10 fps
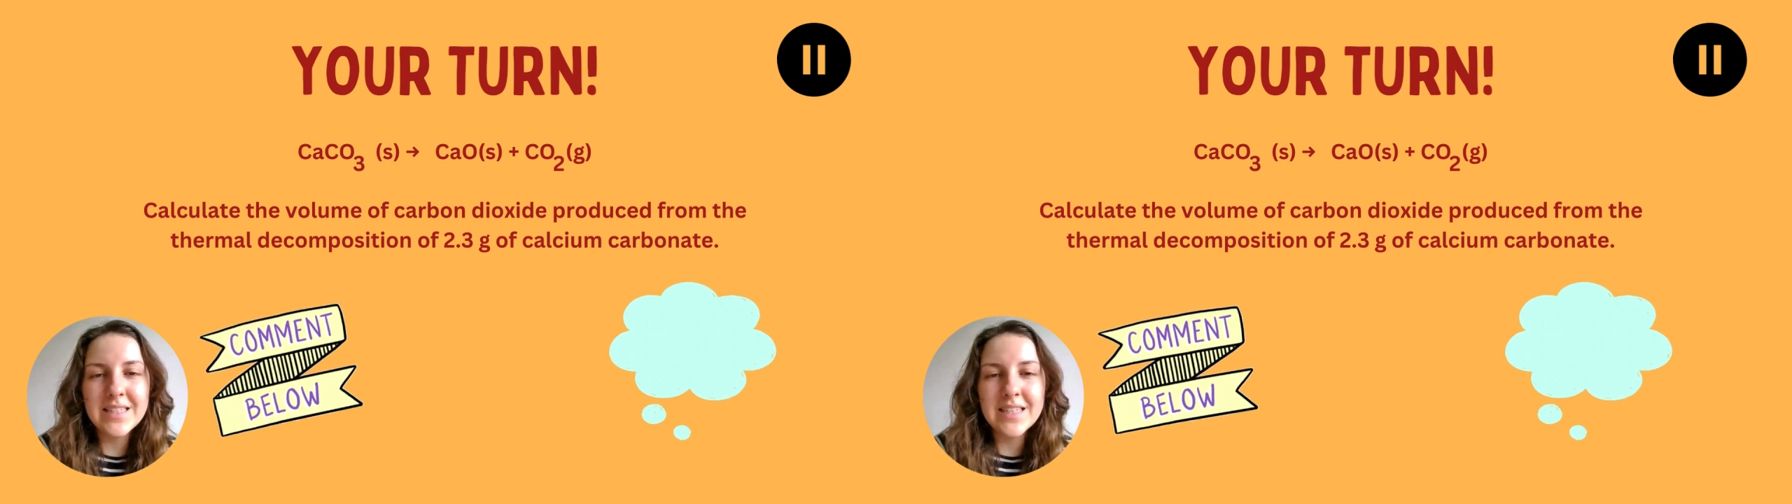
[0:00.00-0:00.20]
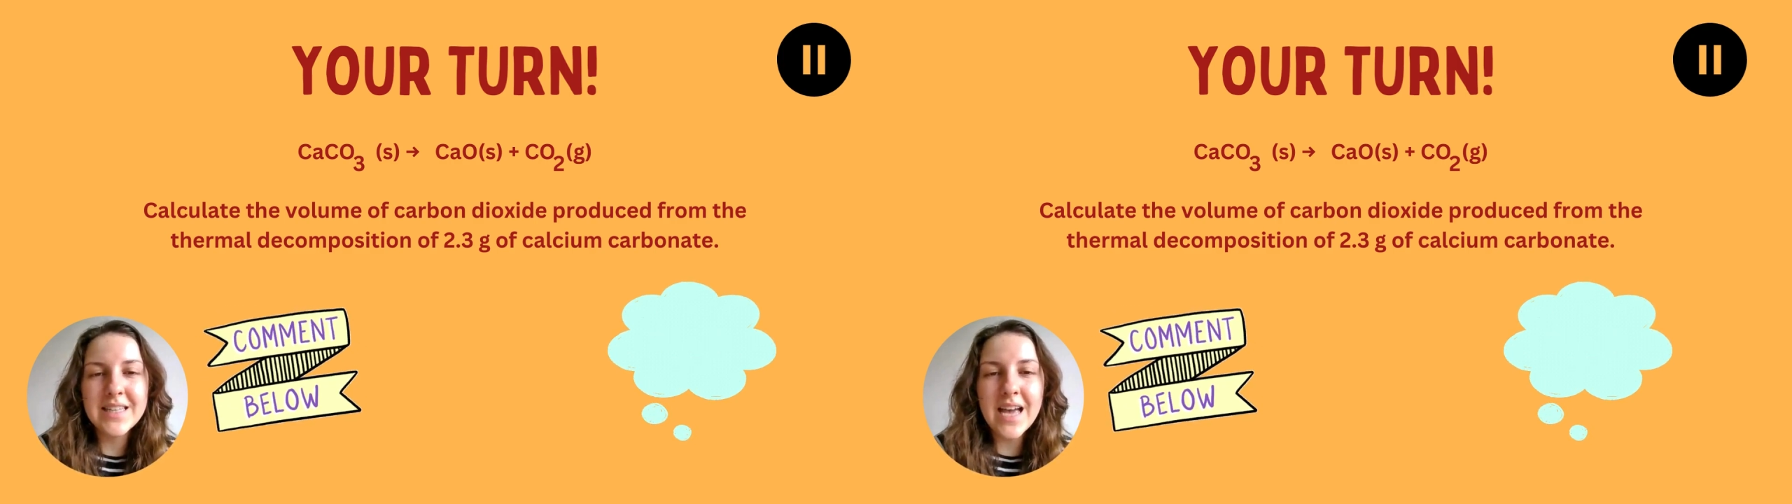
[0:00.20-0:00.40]

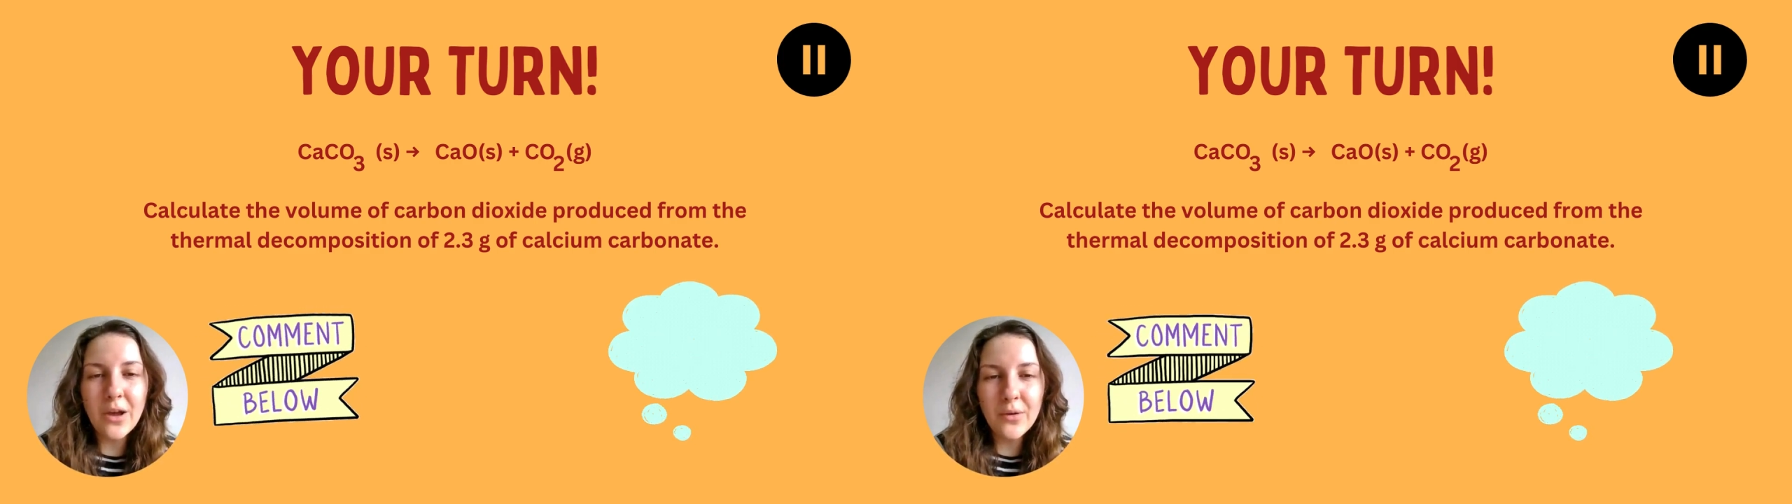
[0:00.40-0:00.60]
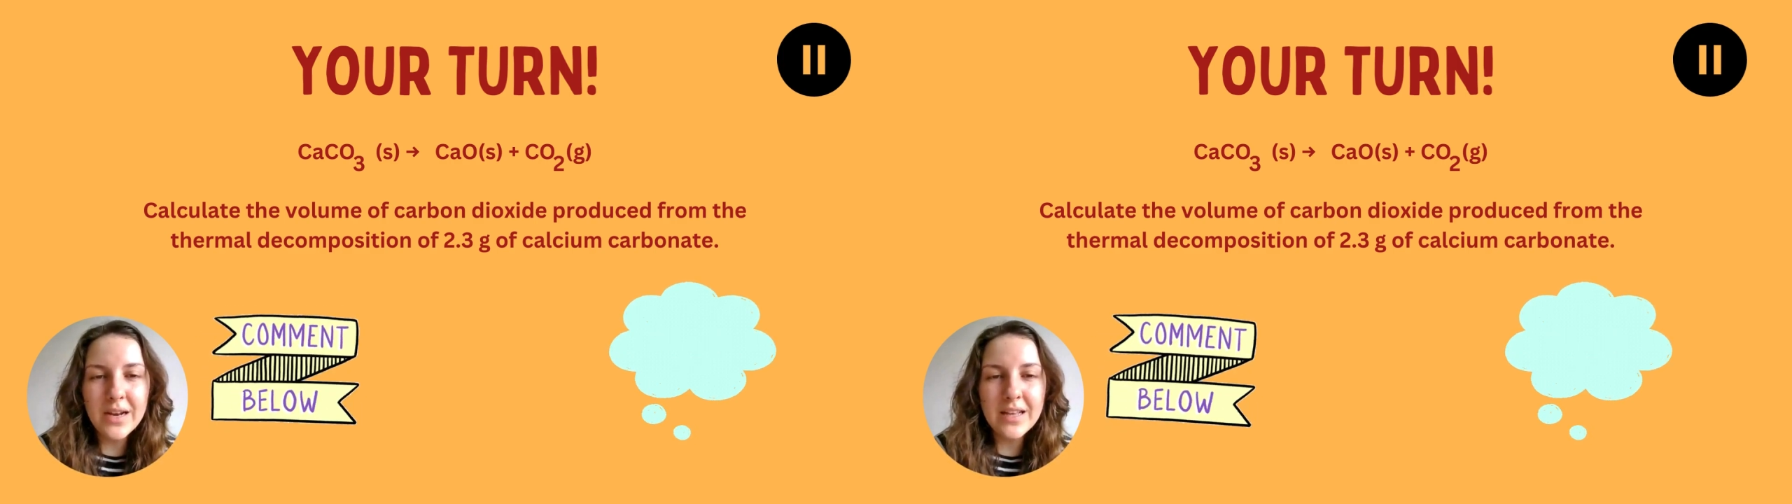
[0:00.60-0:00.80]
It says
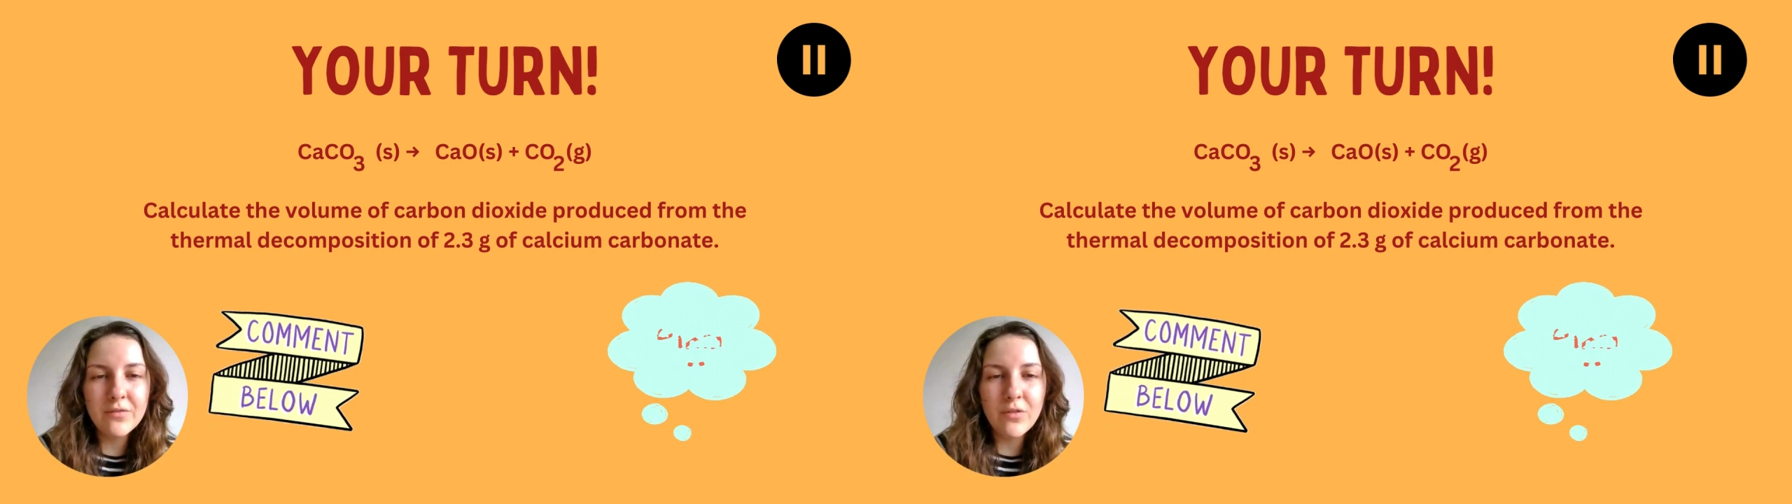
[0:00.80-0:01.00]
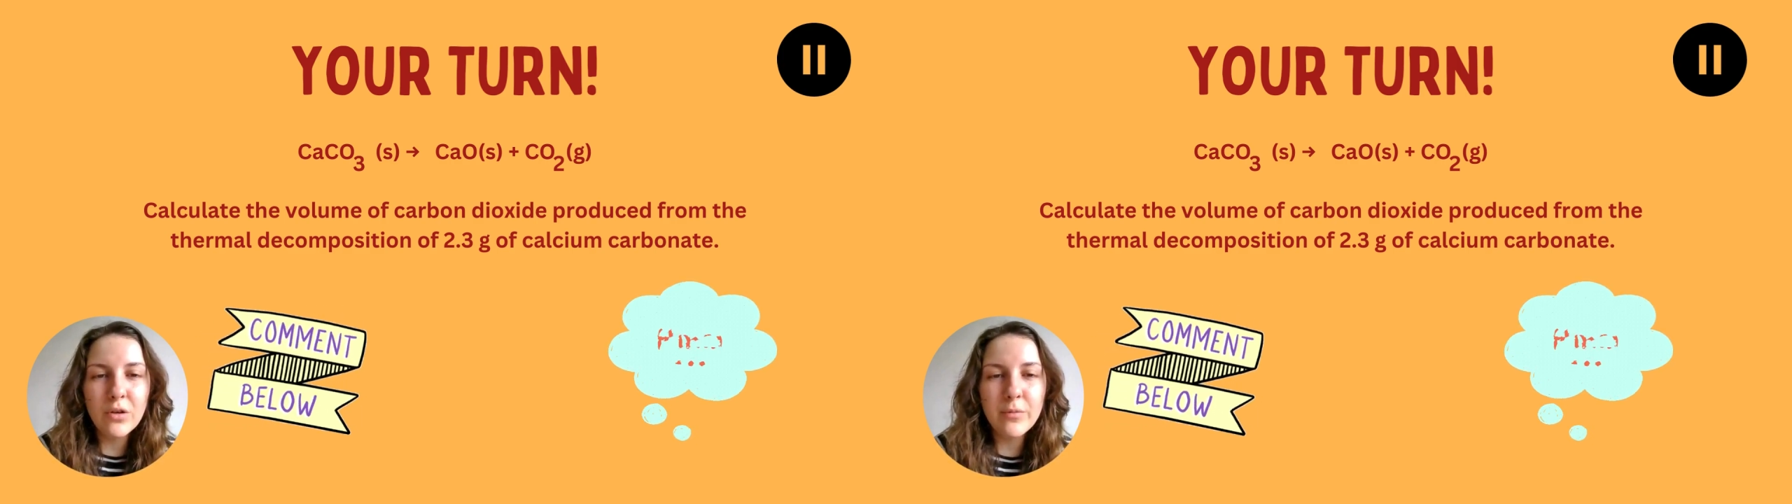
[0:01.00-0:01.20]
calculate
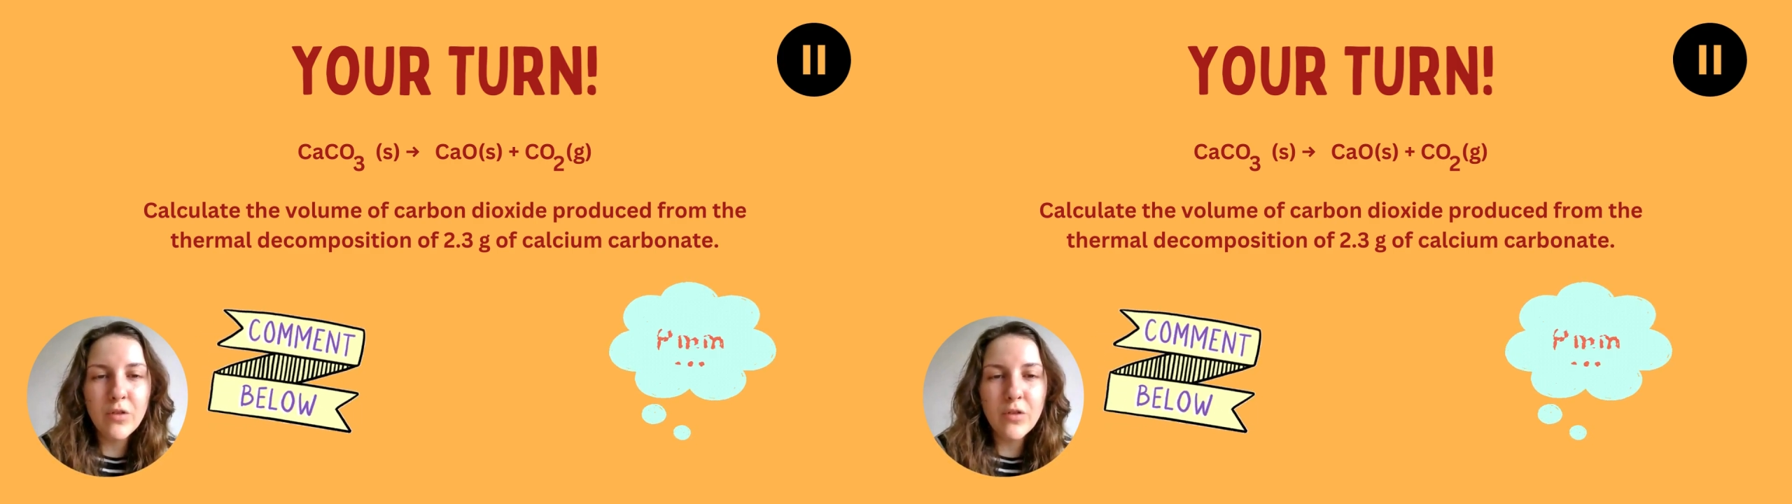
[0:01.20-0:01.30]
the volume